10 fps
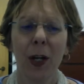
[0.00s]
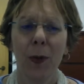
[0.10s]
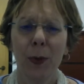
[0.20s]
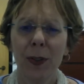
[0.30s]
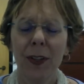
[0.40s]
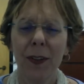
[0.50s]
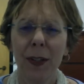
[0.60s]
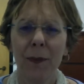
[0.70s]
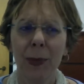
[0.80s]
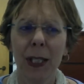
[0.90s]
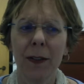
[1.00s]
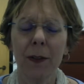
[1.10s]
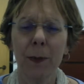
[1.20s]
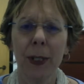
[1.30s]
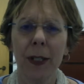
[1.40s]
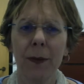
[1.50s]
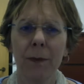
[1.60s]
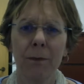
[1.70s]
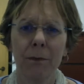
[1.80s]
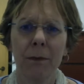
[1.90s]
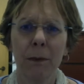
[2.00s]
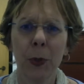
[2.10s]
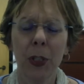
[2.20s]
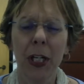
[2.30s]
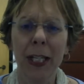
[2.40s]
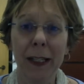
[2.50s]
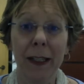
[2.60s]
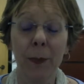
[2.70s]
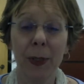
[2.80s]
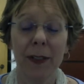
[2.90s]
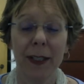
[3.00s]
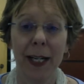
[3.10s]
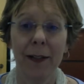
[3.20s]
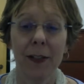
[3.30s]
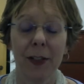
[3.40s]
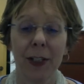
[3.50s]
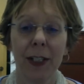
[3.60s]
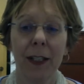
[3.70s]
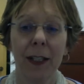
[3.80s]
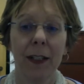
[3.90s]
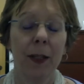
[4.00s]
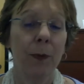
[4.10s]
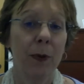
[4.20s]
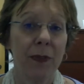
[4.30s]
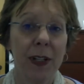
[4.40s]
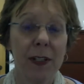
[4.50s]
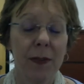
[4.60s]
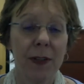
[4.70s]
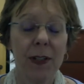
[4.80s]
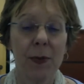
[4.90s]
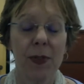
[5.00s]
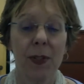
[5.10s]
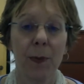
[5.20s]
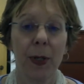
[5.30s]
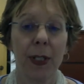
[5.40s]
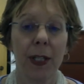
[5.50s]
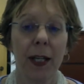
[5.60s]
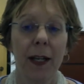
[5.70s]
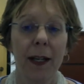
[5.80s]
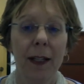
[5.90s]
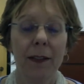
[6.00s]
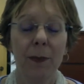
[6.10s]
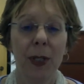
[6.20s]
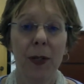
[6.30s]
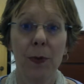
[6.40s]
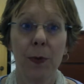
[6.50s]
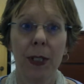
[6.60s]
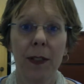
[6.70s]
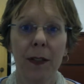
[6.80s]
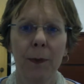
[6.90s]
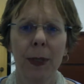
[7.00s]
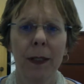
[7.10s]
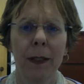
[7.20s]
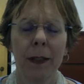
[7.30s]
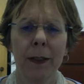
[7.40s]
we tend to be a little bit more uninhibited actually than we're face-to-face with someone, and sometimes we end up being